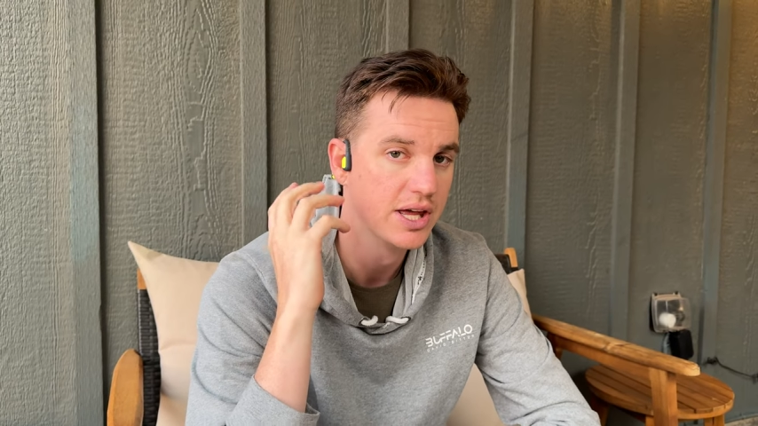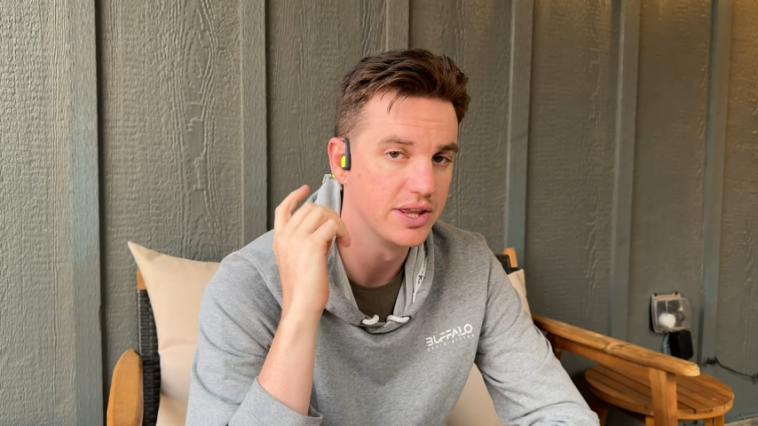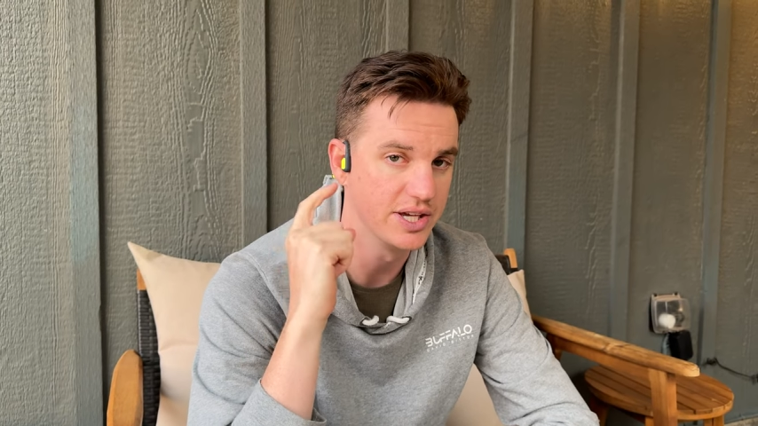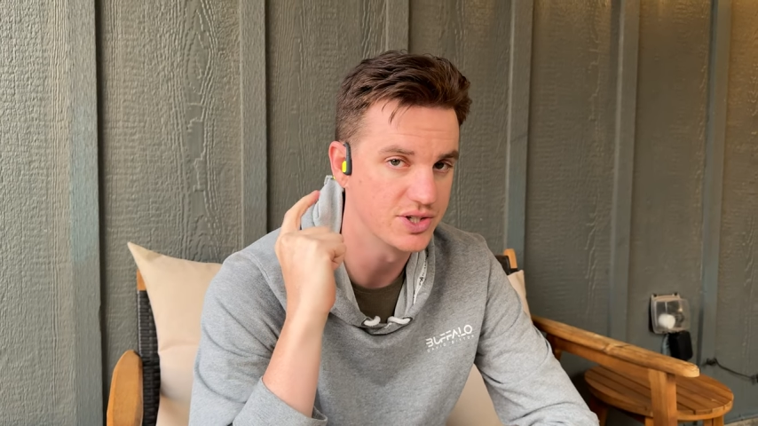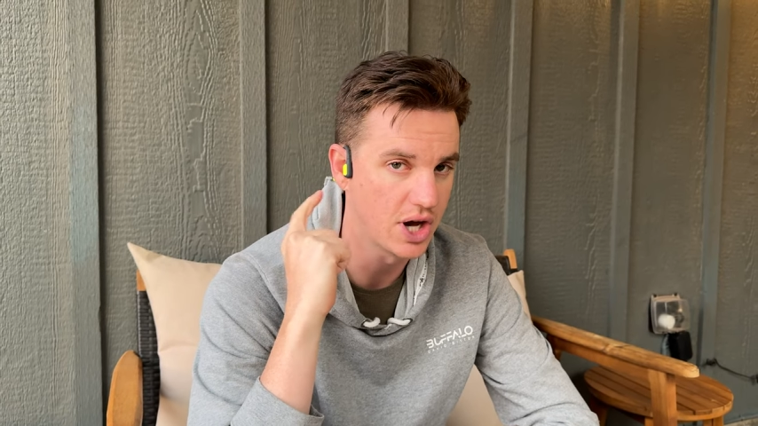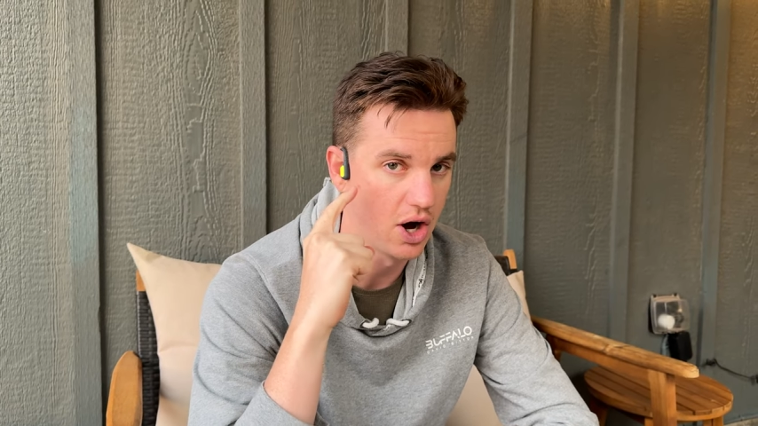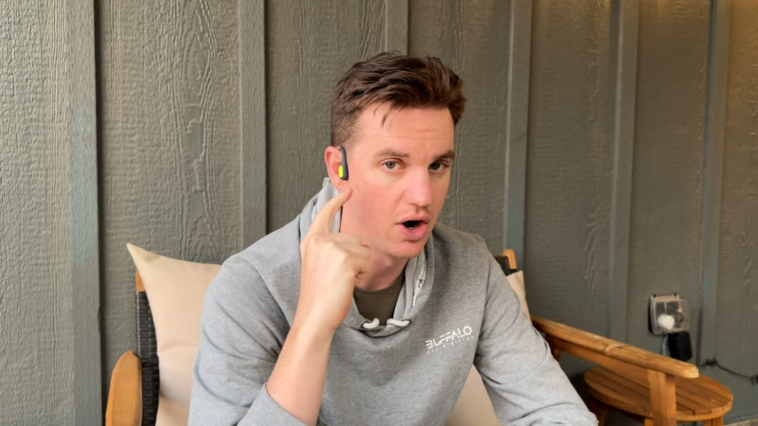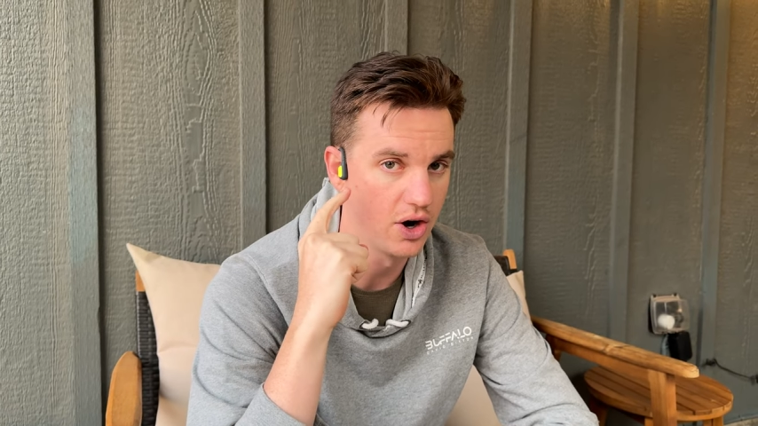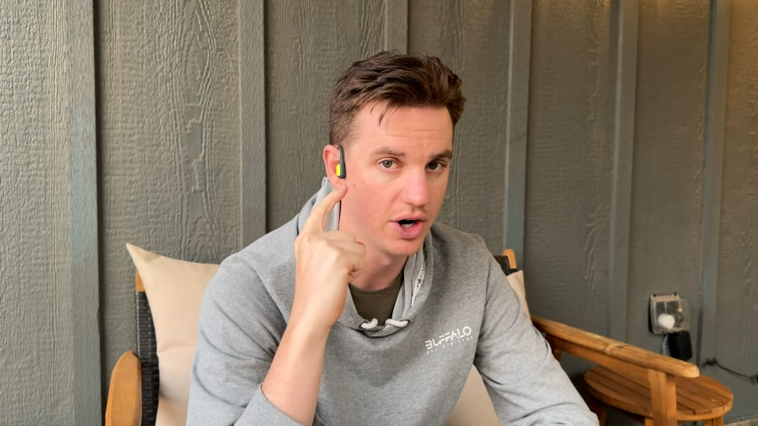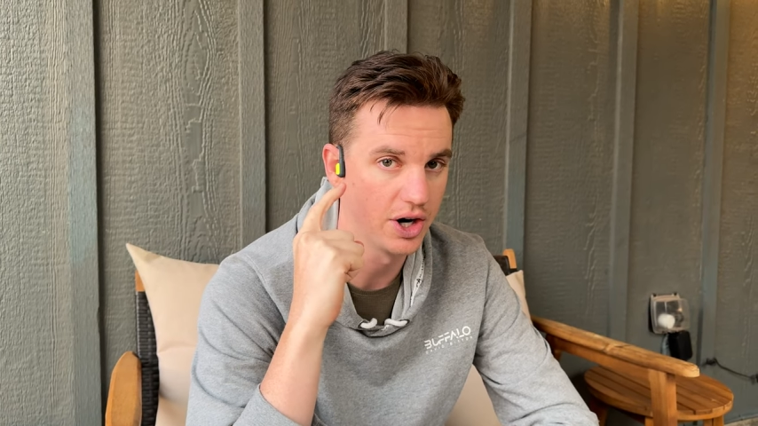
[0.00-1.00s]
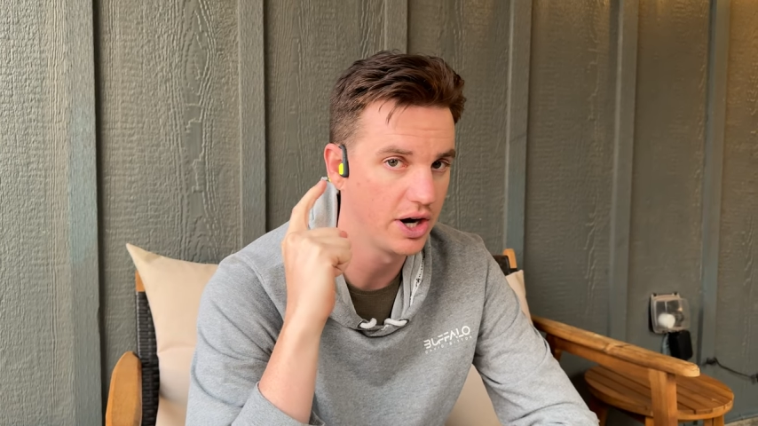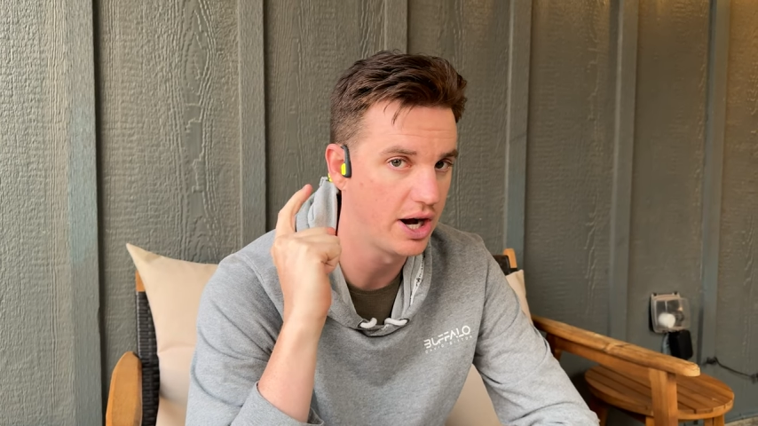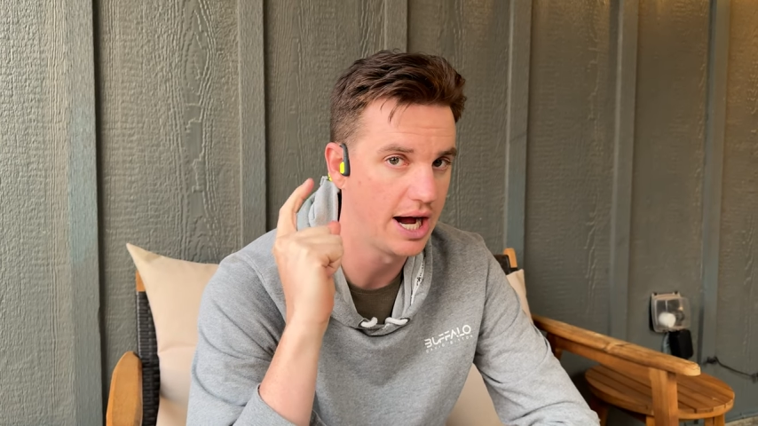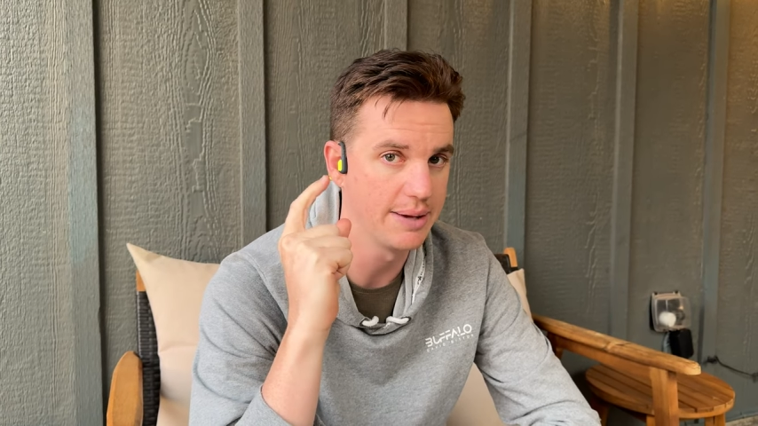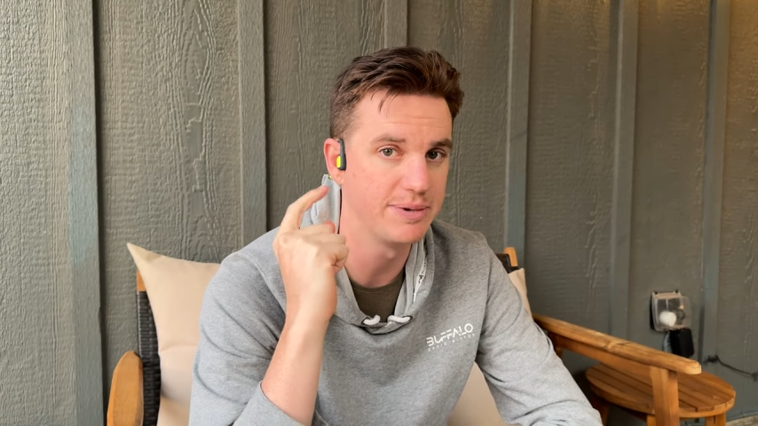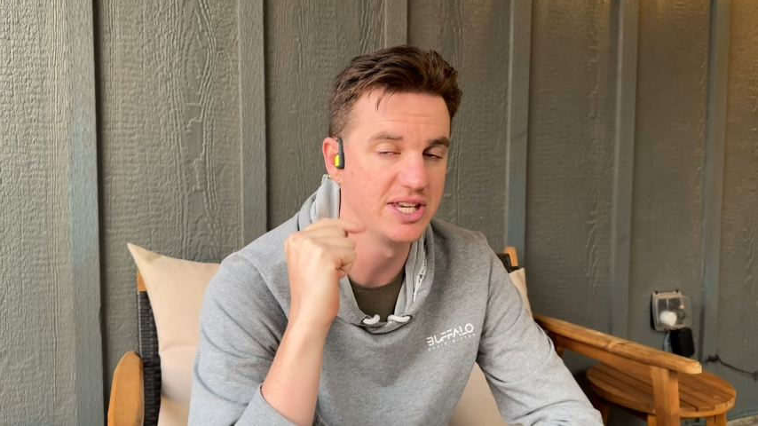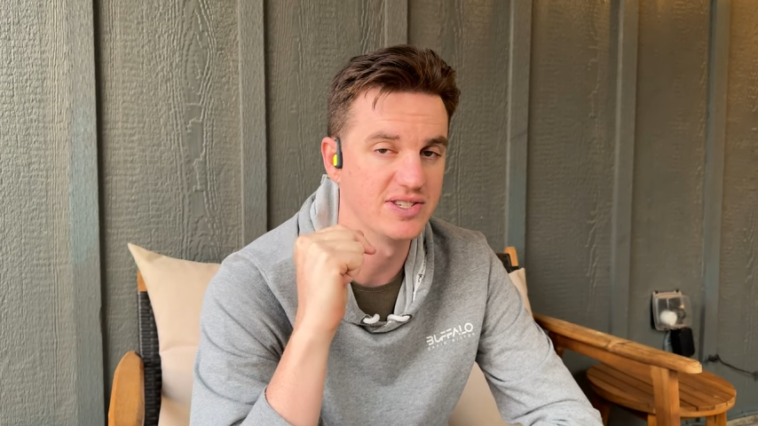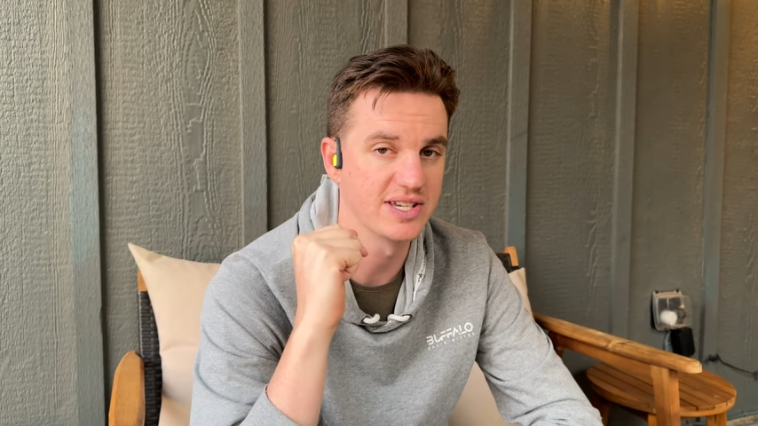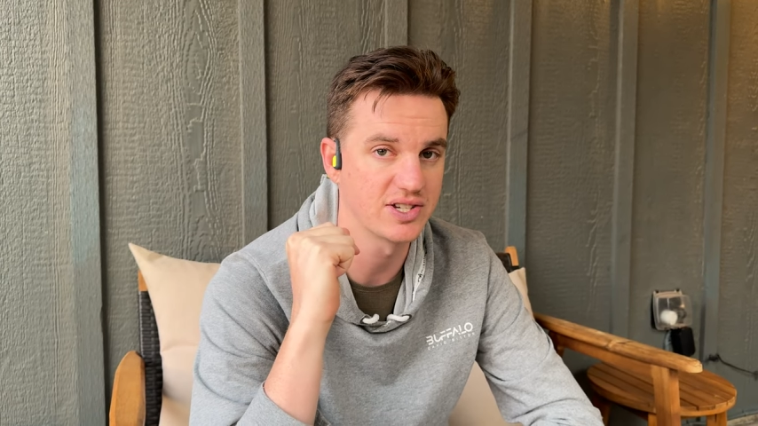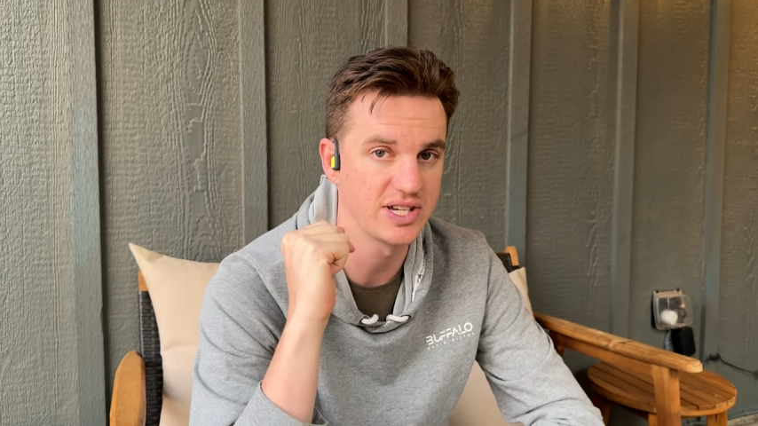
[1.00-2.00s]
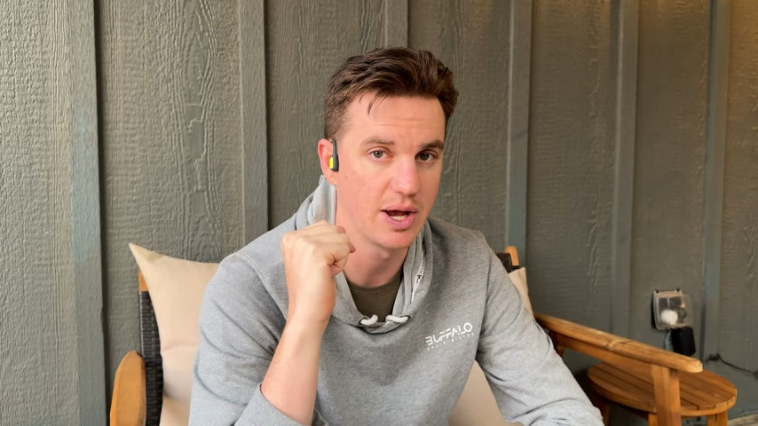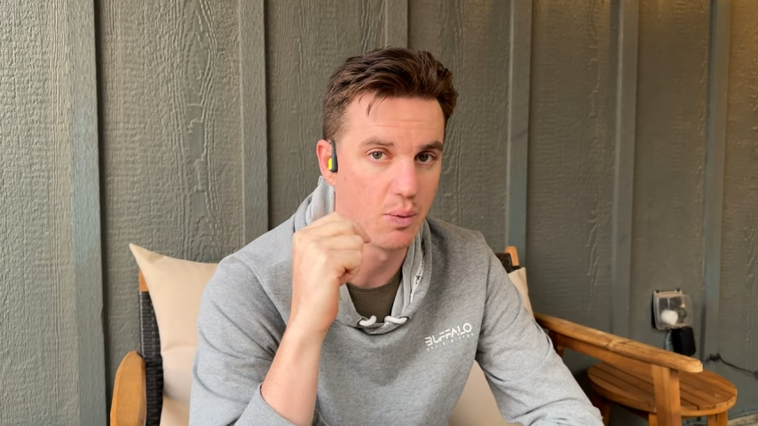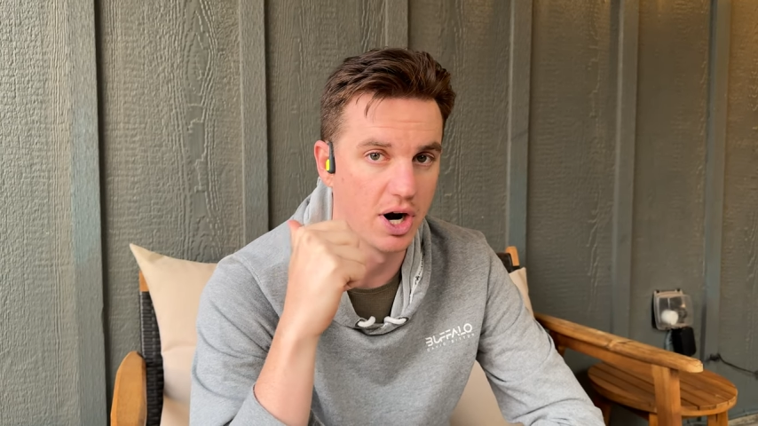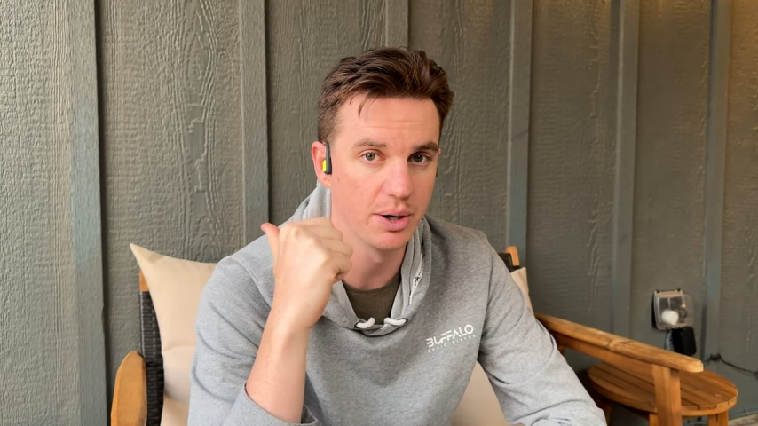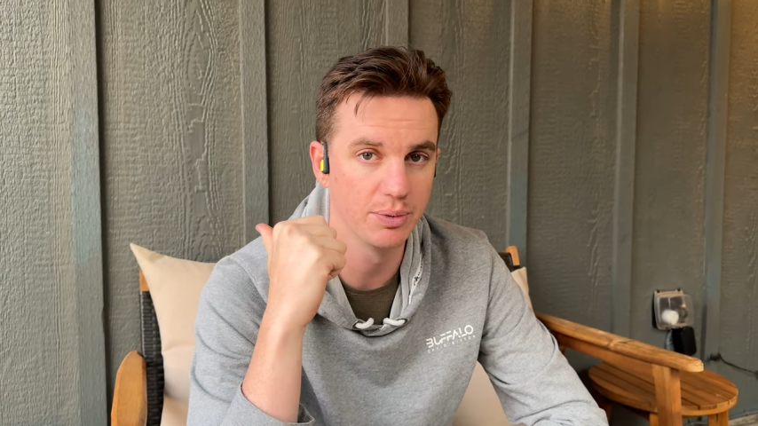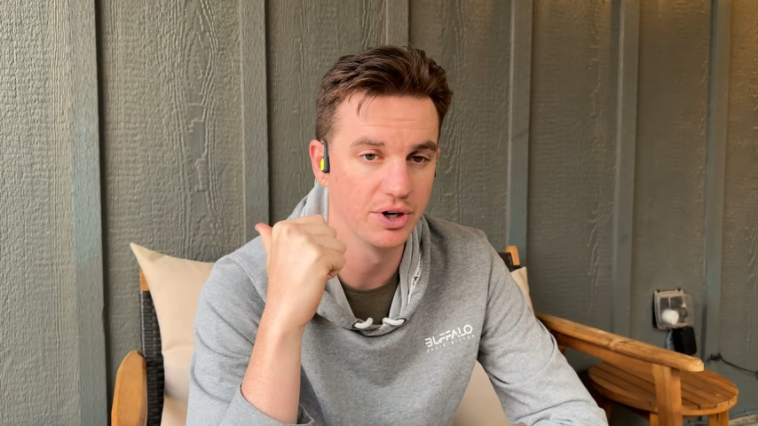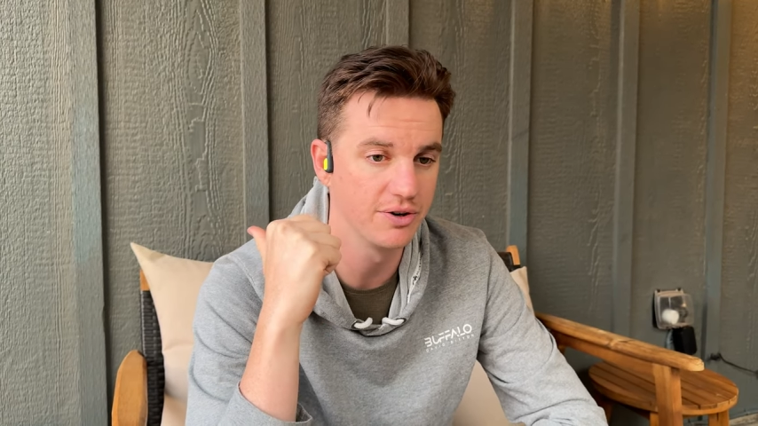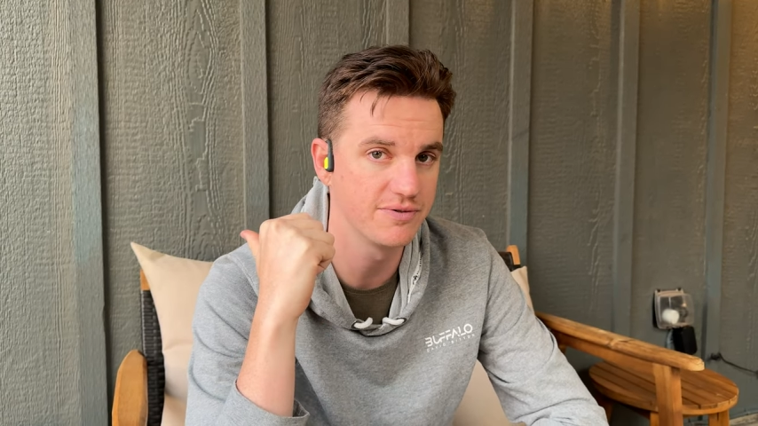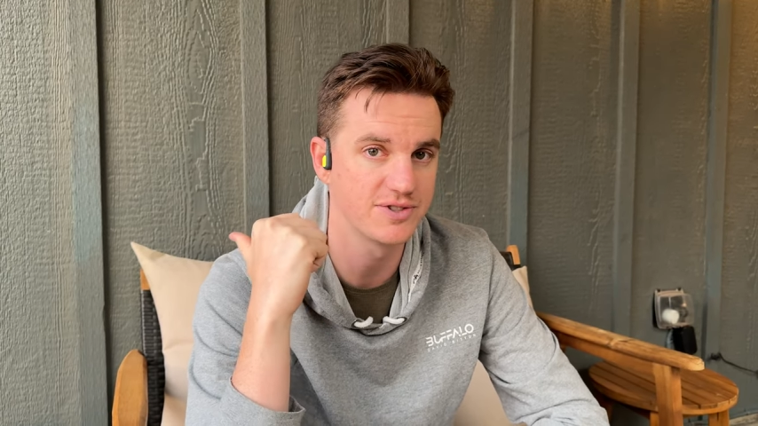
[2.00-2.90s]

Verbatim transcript: These are I P sixty-eight waterproof,